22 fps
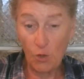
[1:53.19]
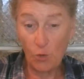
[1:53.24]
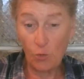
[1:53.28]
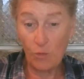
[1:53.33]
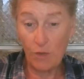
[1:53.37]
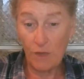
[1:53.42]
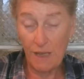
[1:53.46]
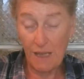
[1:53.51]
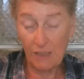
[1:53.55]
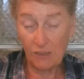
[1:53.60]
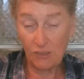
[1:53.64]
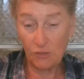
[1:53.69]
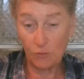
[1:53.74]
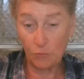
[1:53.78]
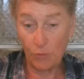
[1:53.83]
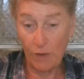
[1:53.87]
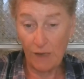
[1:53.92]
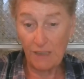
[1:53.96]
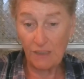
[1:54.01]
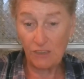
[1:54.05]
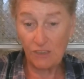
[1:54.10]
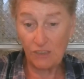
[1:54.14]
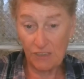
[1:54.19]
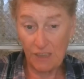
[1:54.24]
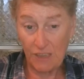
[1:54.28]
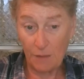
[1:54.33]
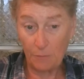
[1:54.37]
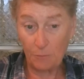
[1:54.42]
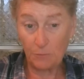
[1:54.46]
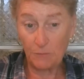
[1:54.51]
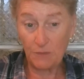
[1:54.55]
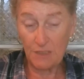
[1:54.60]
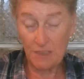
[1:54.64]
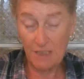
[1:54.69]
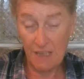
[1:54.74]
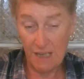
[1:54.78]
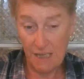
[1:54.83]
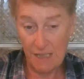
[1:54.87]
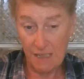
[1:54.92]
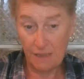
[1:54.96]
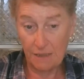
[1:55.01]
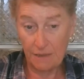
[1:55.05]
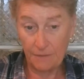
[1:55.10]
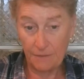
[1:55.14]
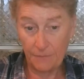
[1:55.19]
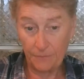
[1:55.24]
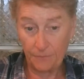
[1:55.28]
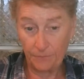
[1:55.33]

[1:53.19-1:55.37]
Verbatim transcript: know the next right step to take.